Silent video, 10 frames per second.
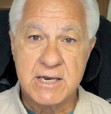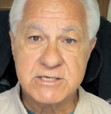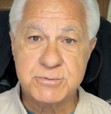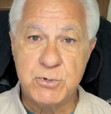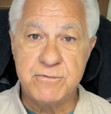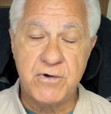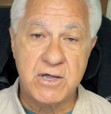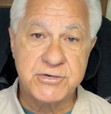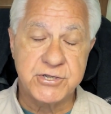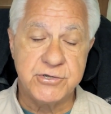Let's move
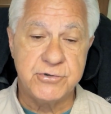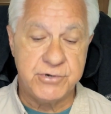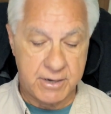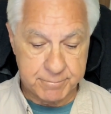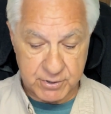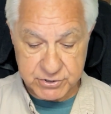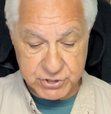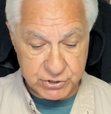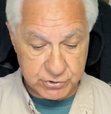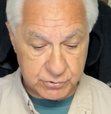on to number
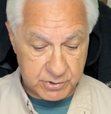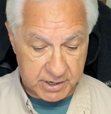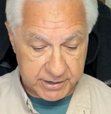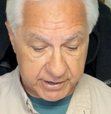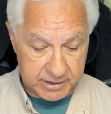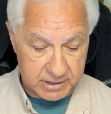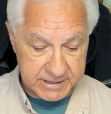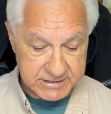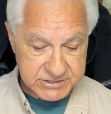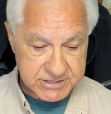2 on our
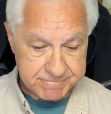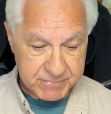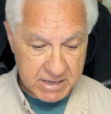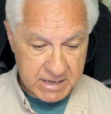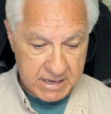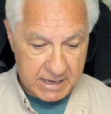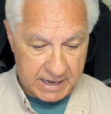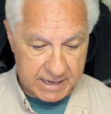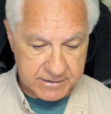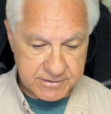list,
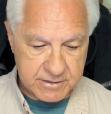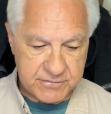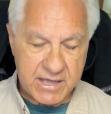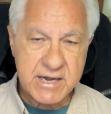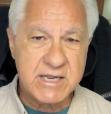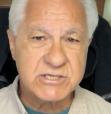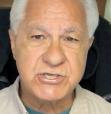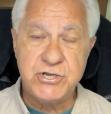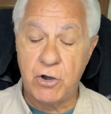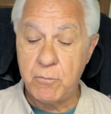and that
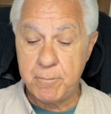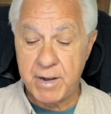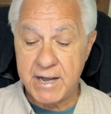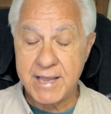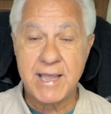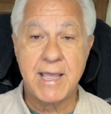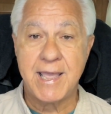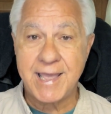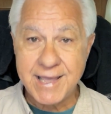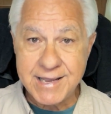is don't buy
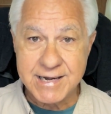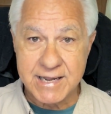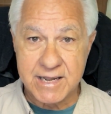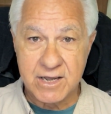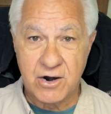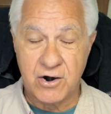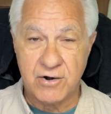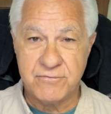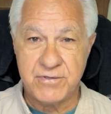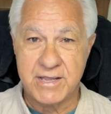any
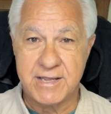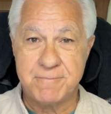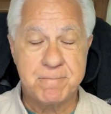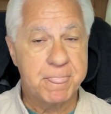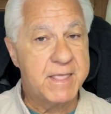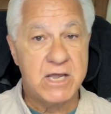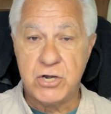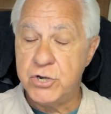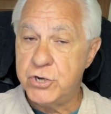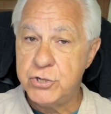RV,
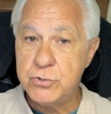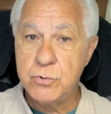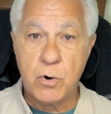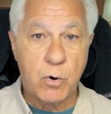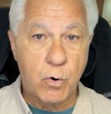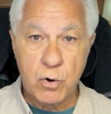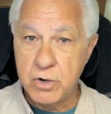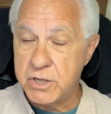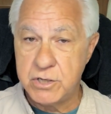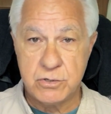new
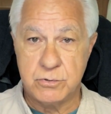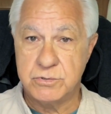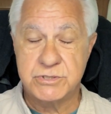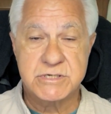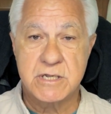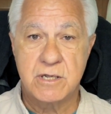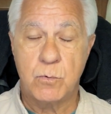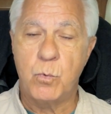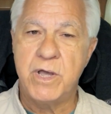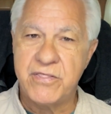or used,
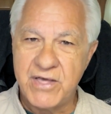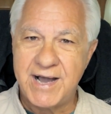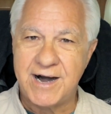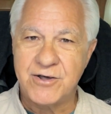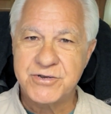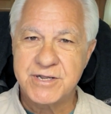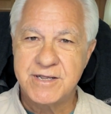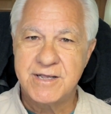without